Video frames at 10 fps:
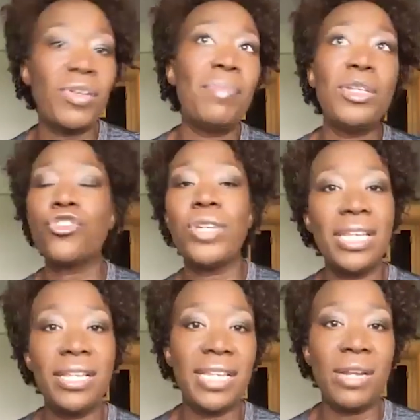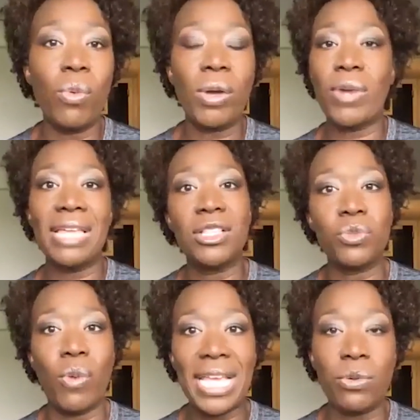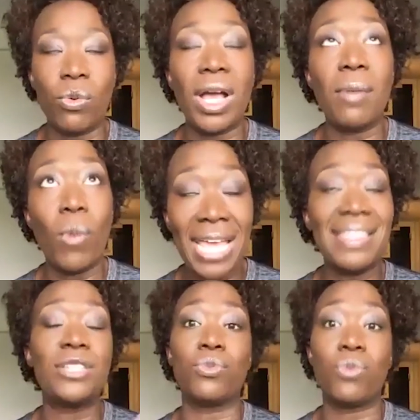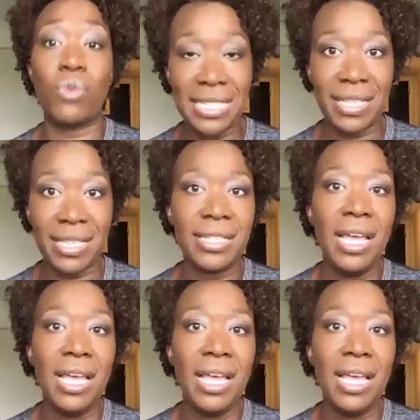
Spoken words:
been treated in a way that is racist.